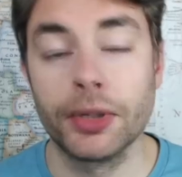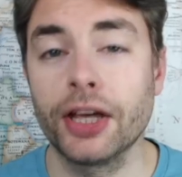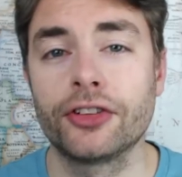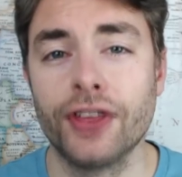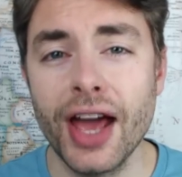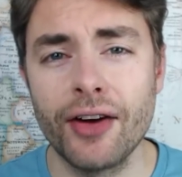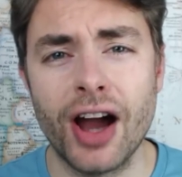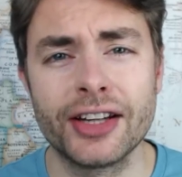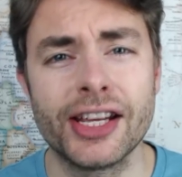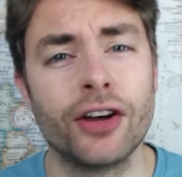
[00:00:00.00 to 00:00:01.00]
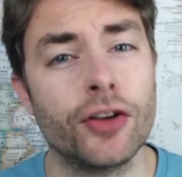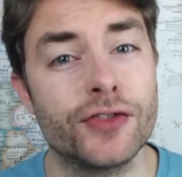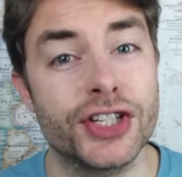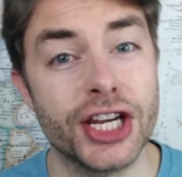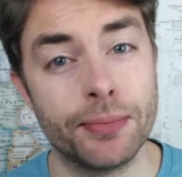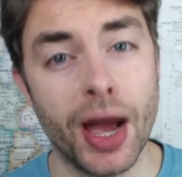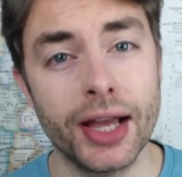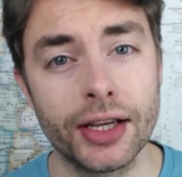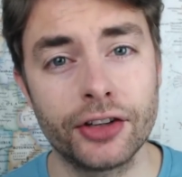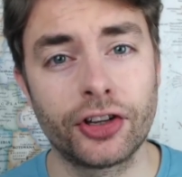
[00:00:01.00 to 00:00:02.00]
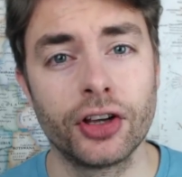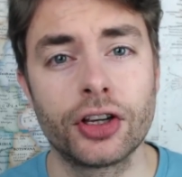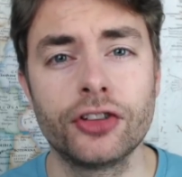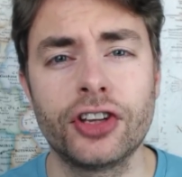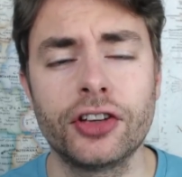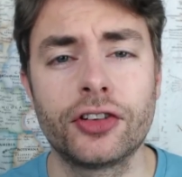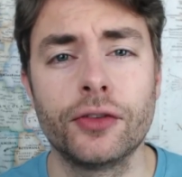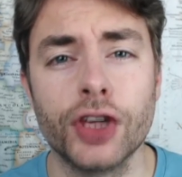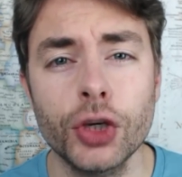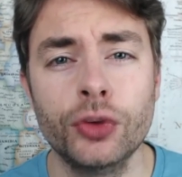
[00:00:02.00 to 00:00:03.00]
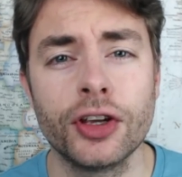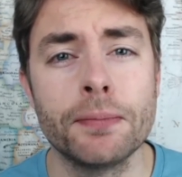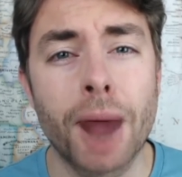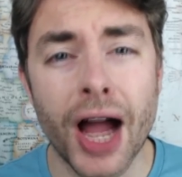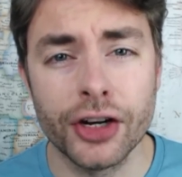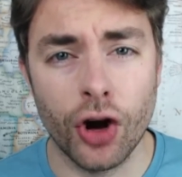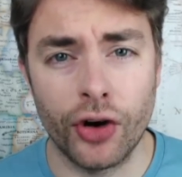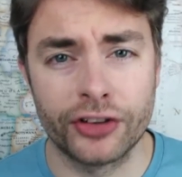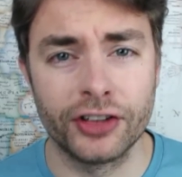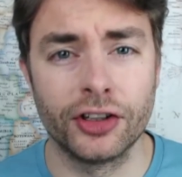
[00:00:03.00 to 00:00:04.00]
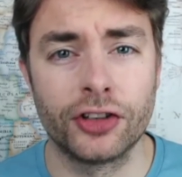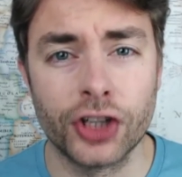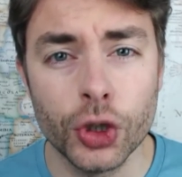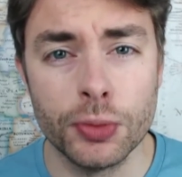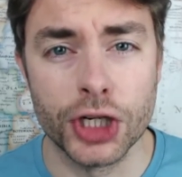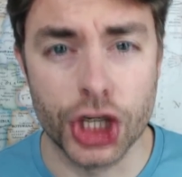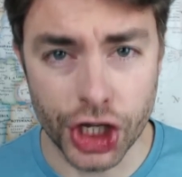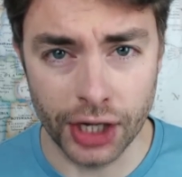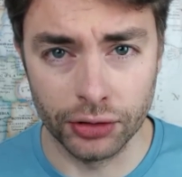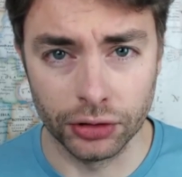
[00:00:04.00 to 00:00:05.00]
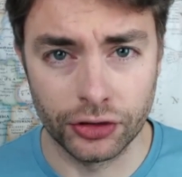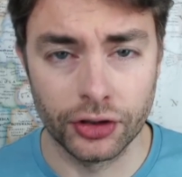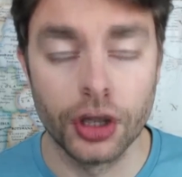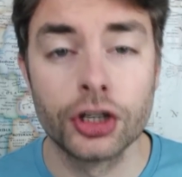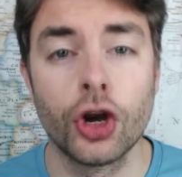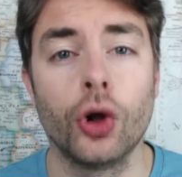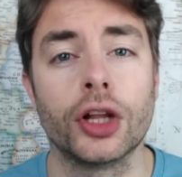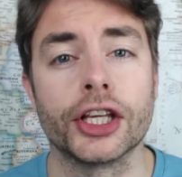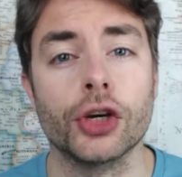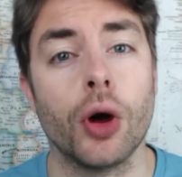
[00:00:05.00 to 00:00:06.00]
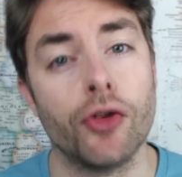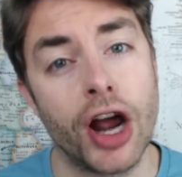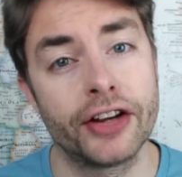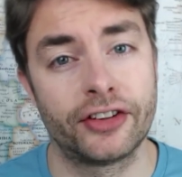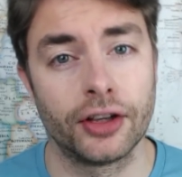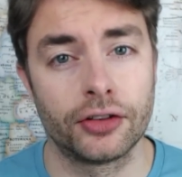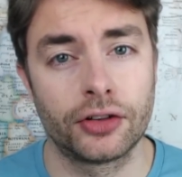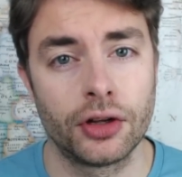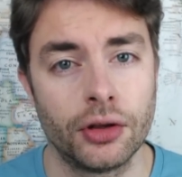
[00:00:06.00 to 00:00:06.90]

Because their idea of debate consists of using minorities as human shields and calling you a racist.